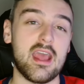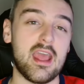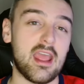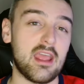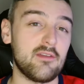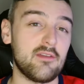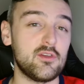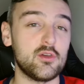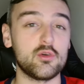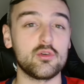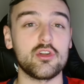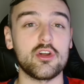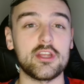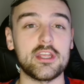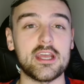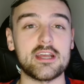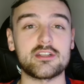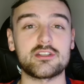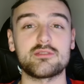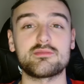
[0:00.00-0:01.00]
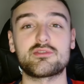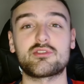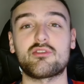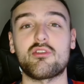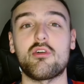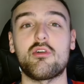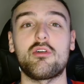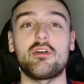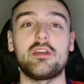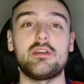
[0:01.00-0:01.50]
if you're not yet
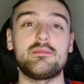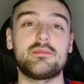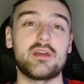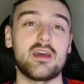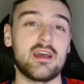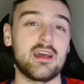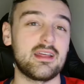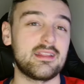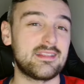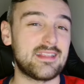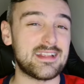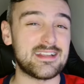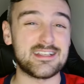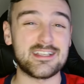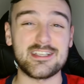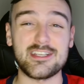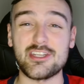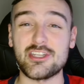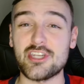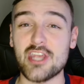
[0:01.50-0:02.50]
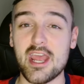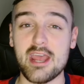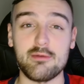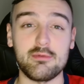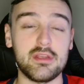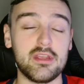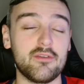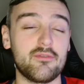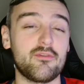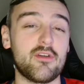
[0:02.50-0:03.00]
subscribed, then share
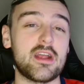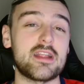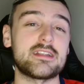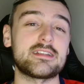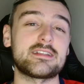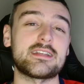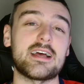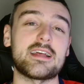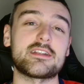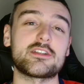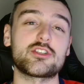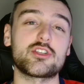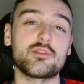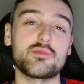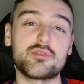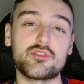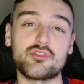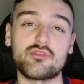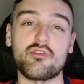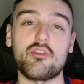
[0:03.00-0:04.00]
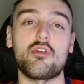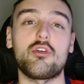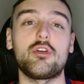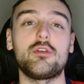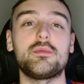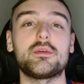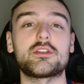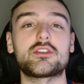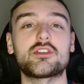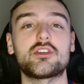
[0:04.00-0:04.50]
with your friends and
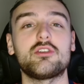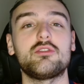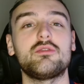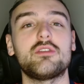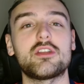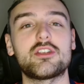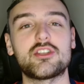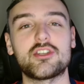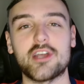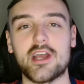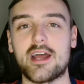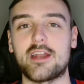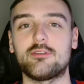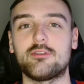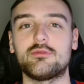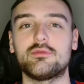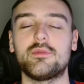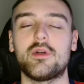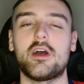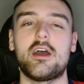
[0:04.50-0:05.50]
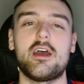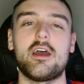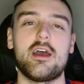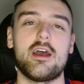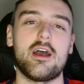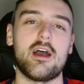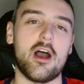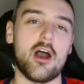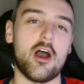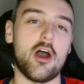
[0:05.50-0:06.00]
subscribe to the channel.
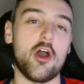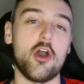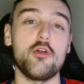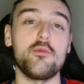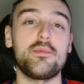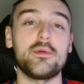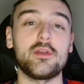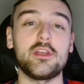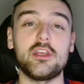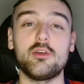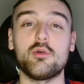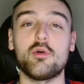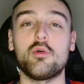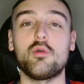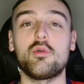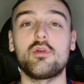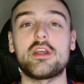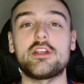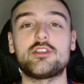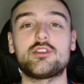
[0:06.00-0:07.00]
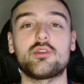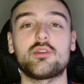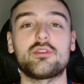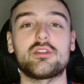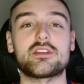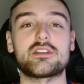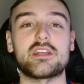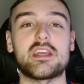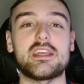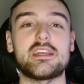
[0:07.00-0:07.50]
I hope you all enjoy the
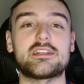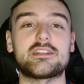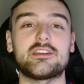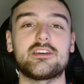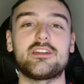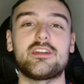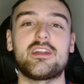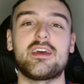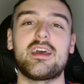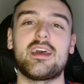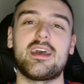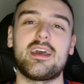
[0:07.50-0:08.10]
season.